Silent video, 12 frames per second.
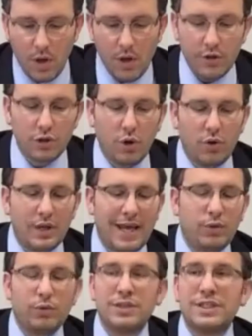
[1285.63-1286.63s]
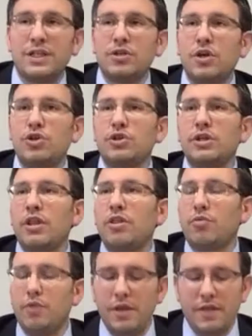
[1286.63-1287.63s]
The total count was
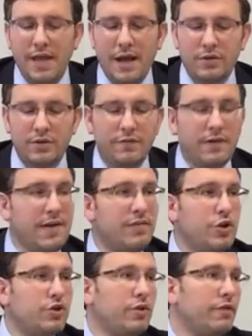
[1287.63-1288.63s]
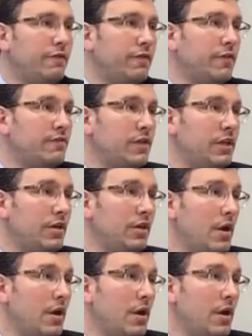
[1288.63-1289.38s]
603,550